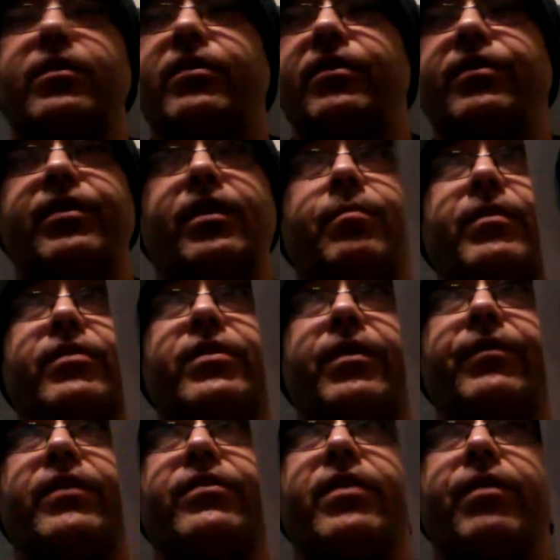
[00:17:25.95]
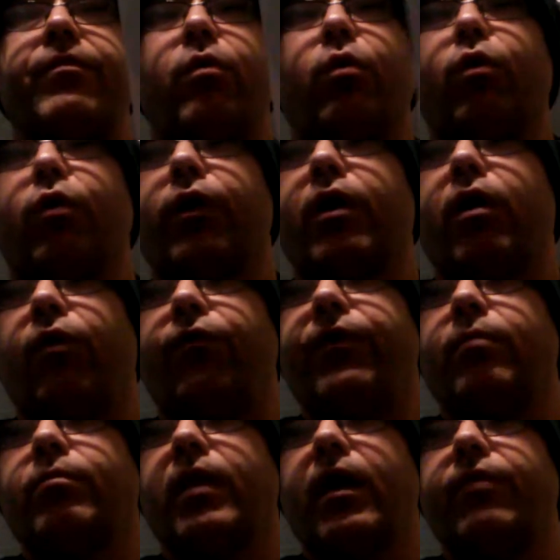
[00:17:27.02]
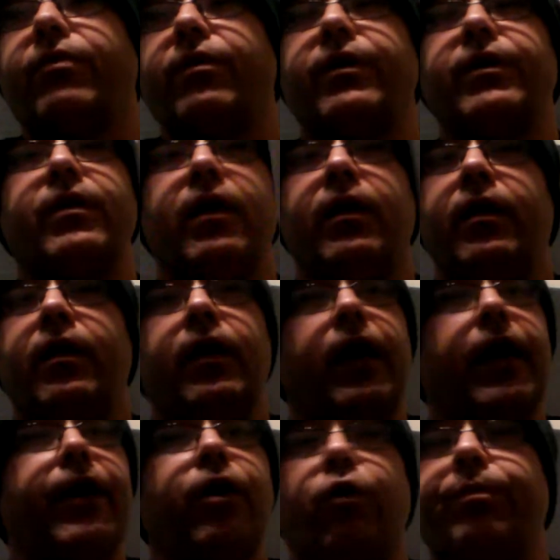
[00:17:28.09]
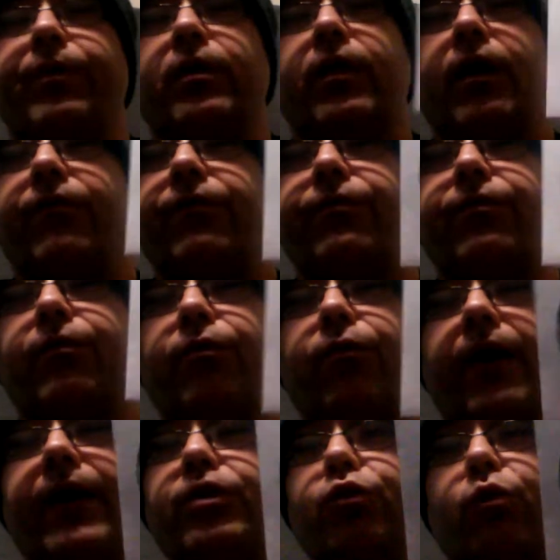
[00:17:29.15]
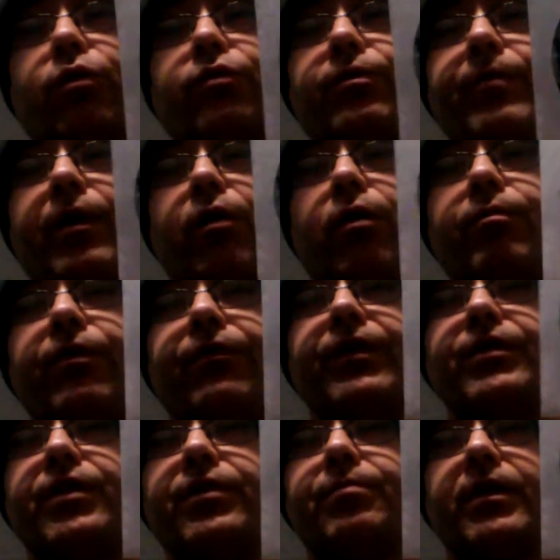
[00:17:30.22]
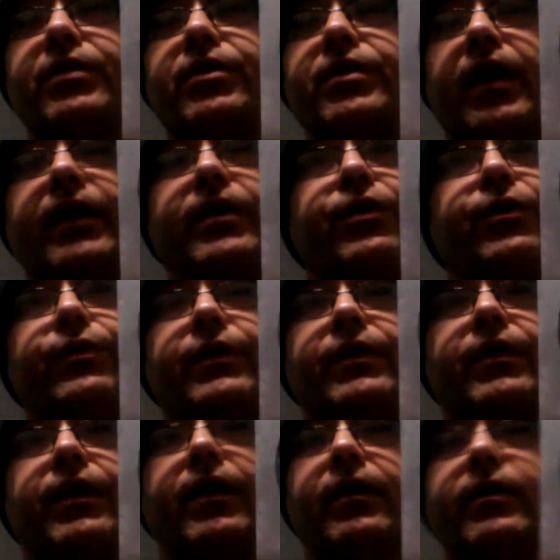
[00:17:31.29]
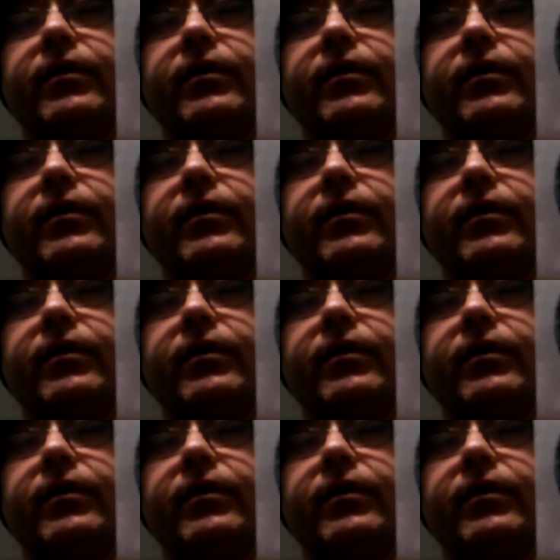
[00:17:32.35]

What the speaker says: This is Sinema77, horror and cult film lover, and I hope you love great George Romero movies as much as I do, and